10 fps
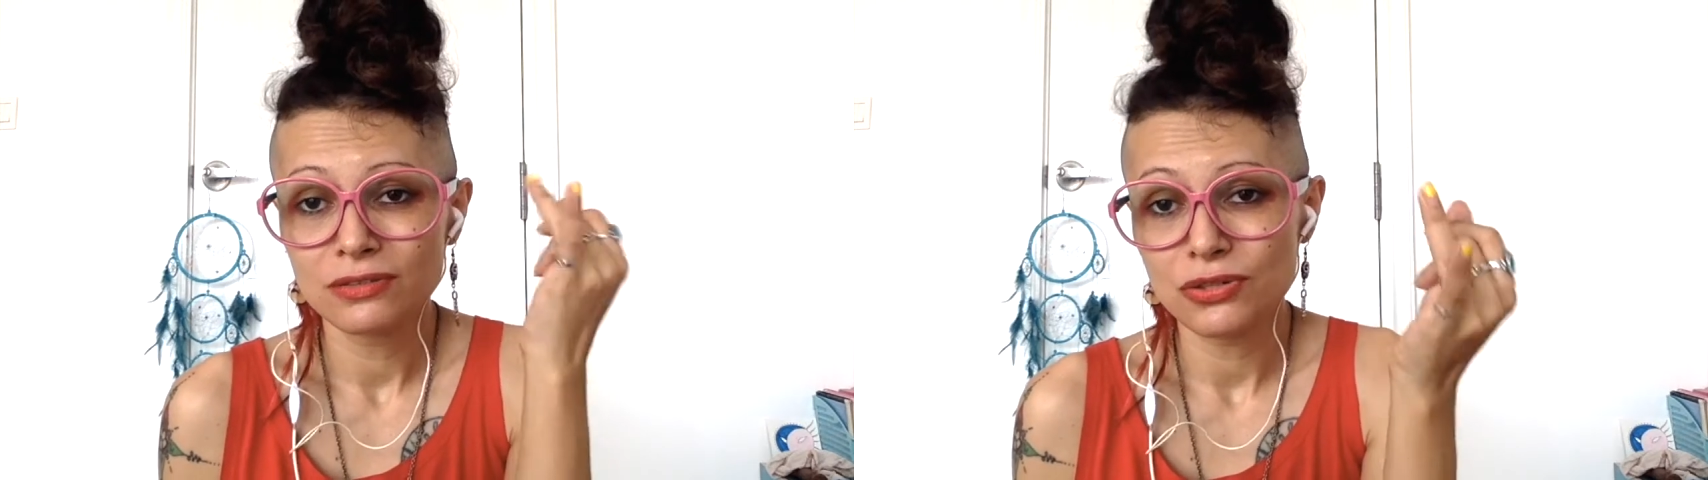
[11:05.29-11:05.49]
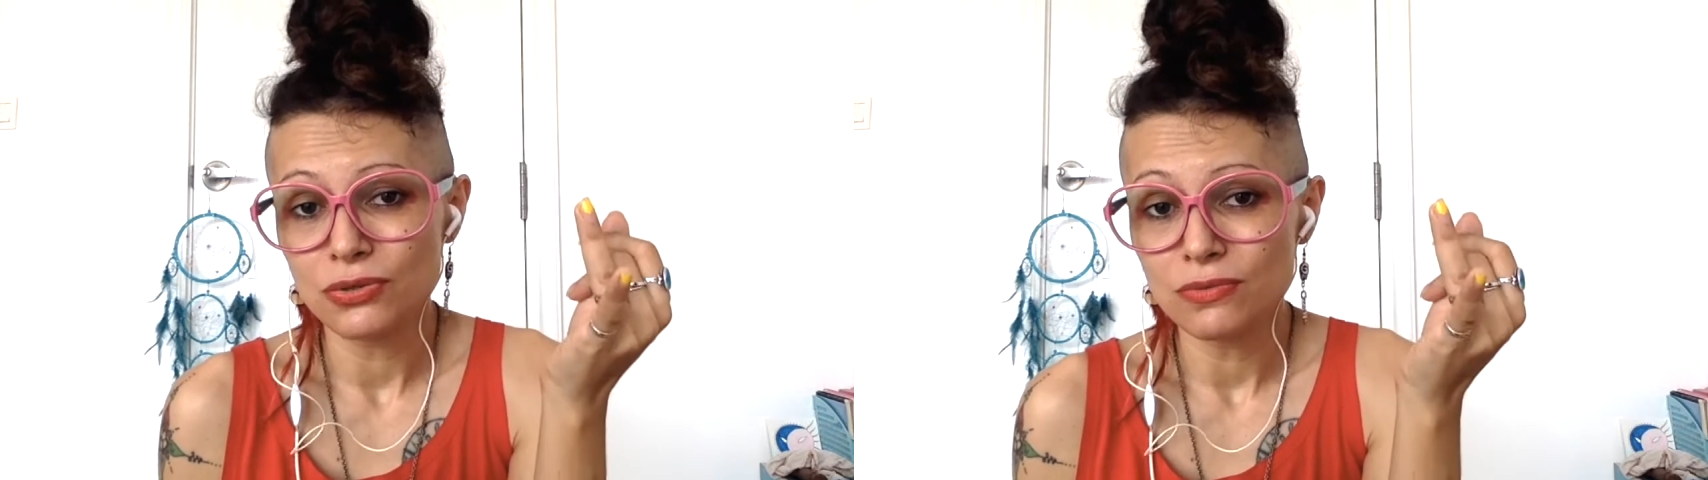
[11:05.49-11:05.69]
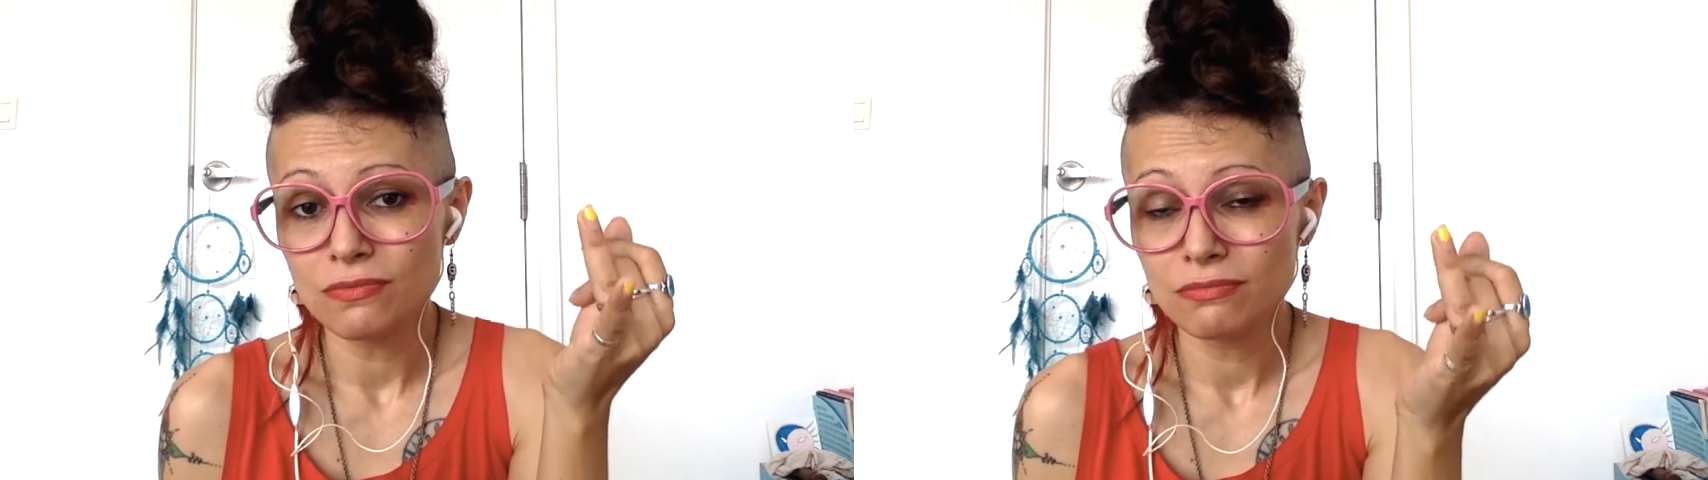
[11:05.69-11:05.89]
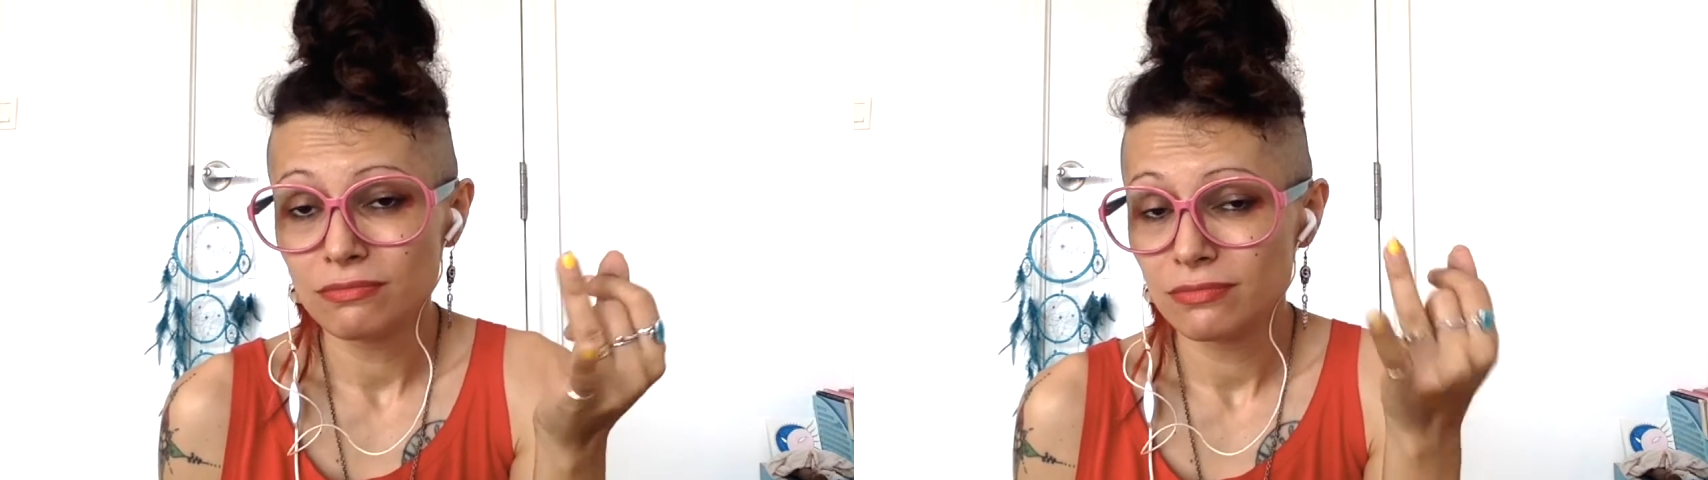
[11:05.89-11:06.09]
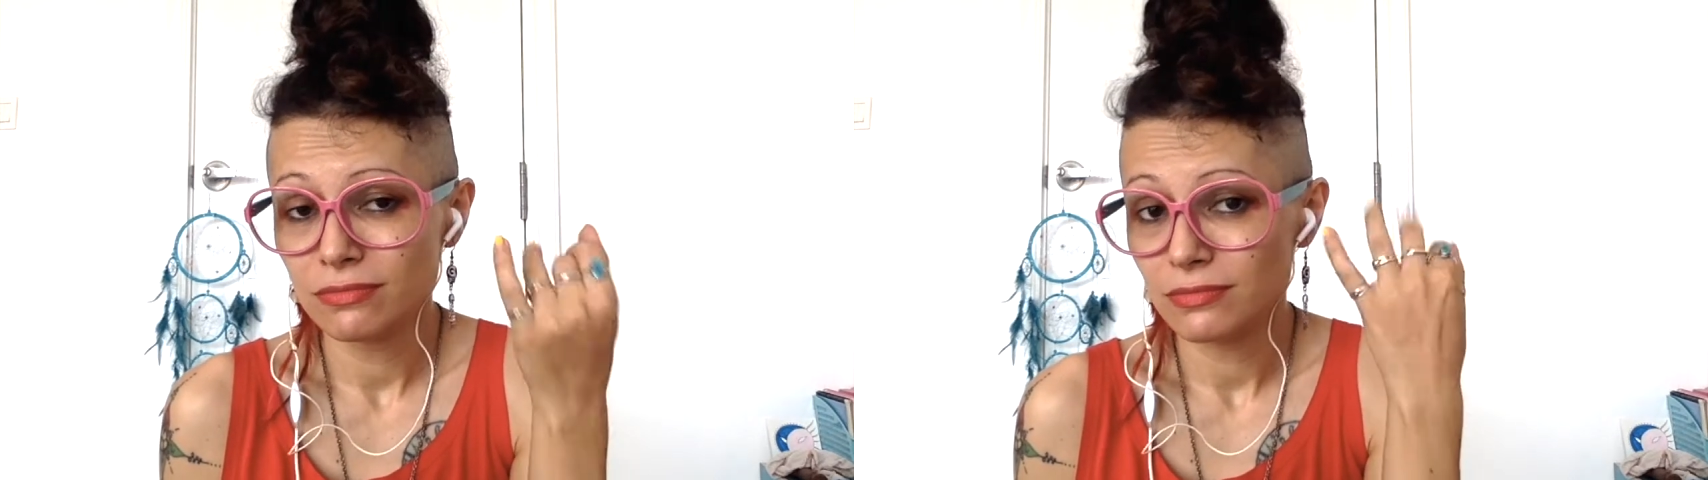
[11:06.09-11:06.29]
2,
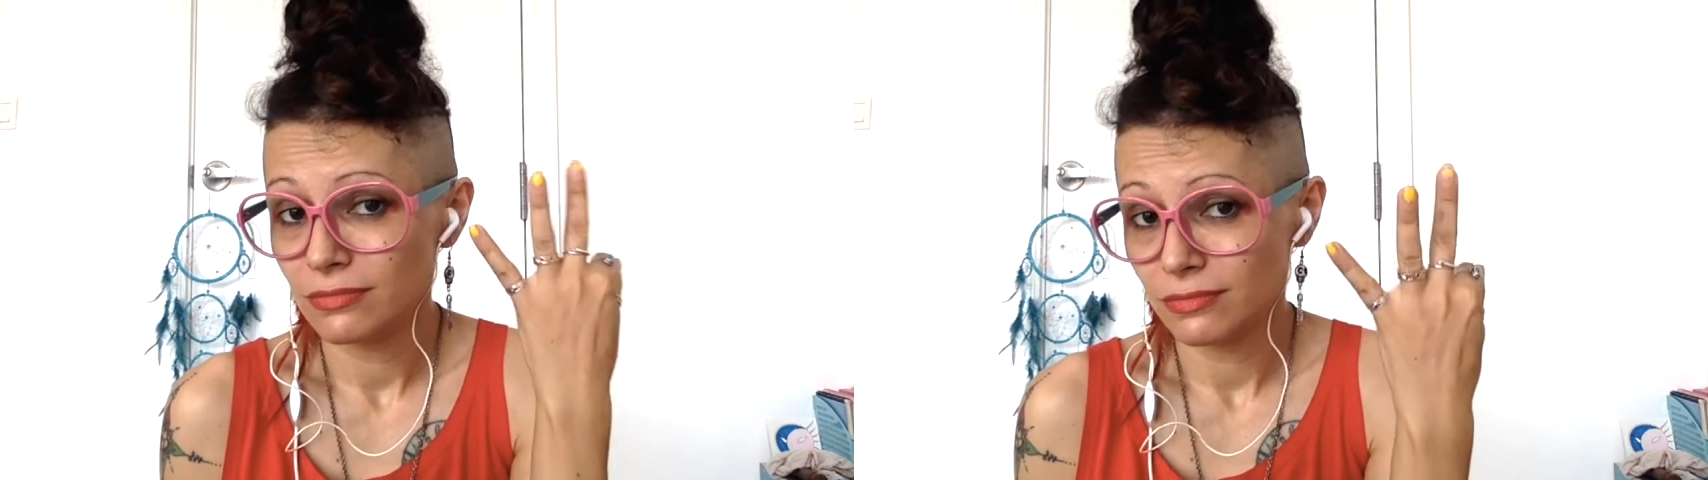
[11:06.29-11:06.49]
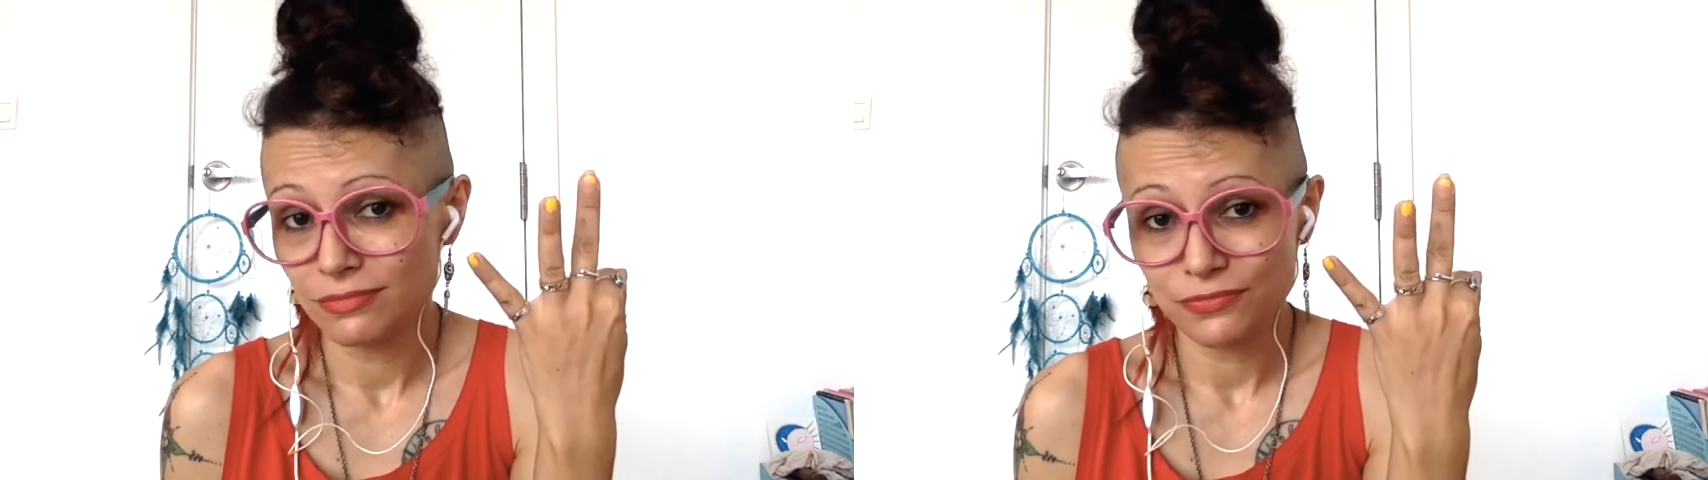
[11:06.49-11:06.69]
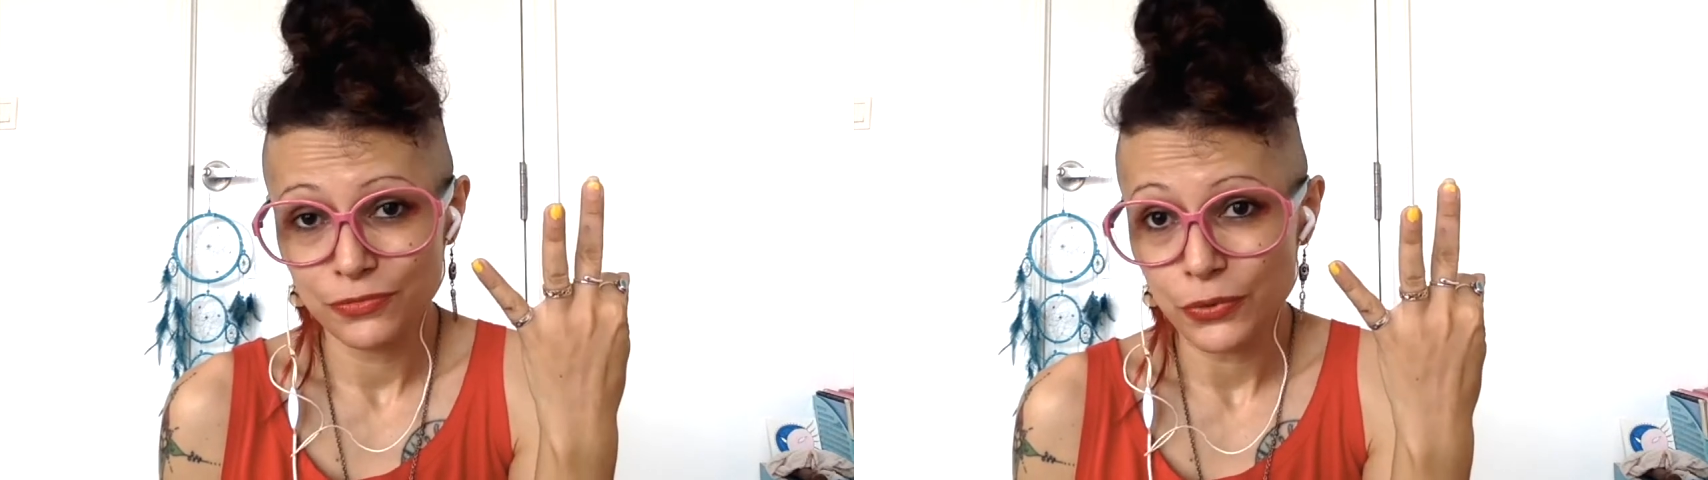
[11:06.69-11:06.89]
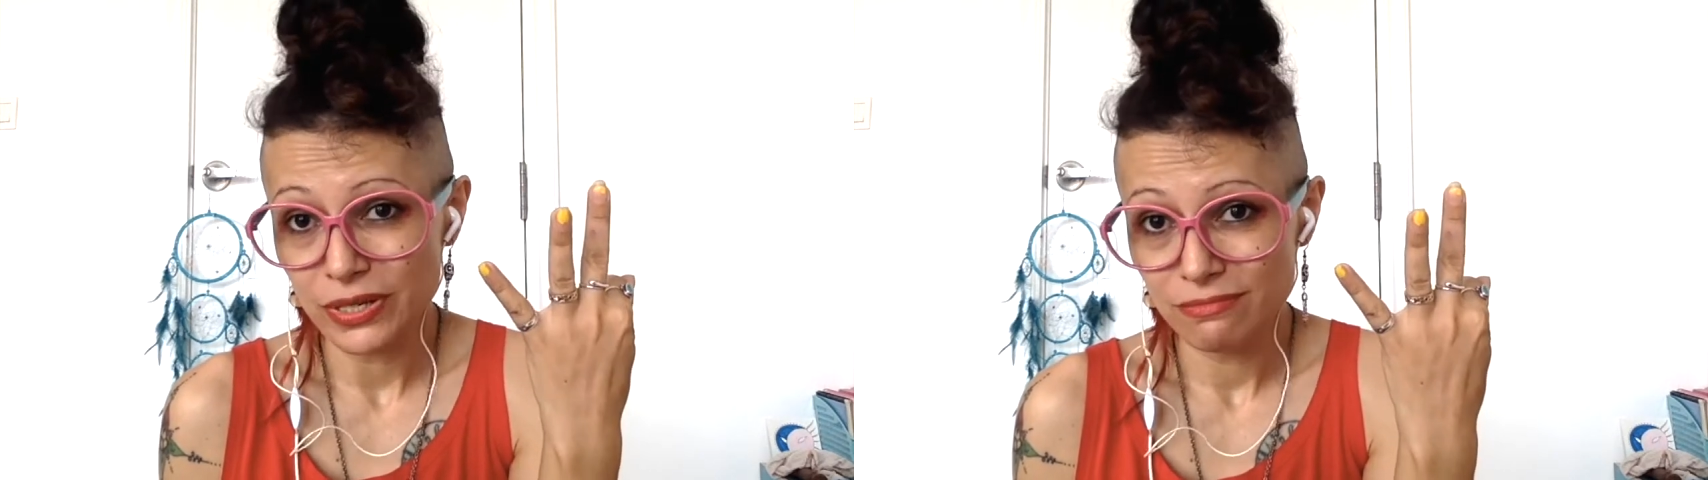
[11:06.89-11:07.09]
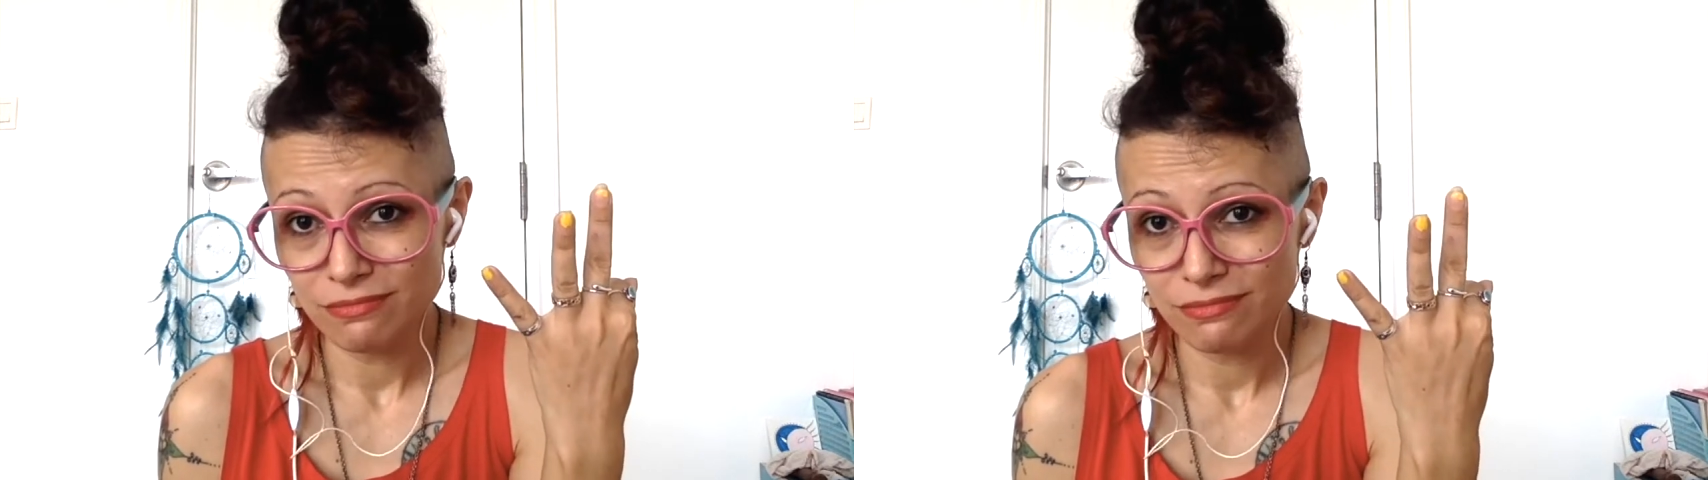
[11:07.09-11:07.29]
3.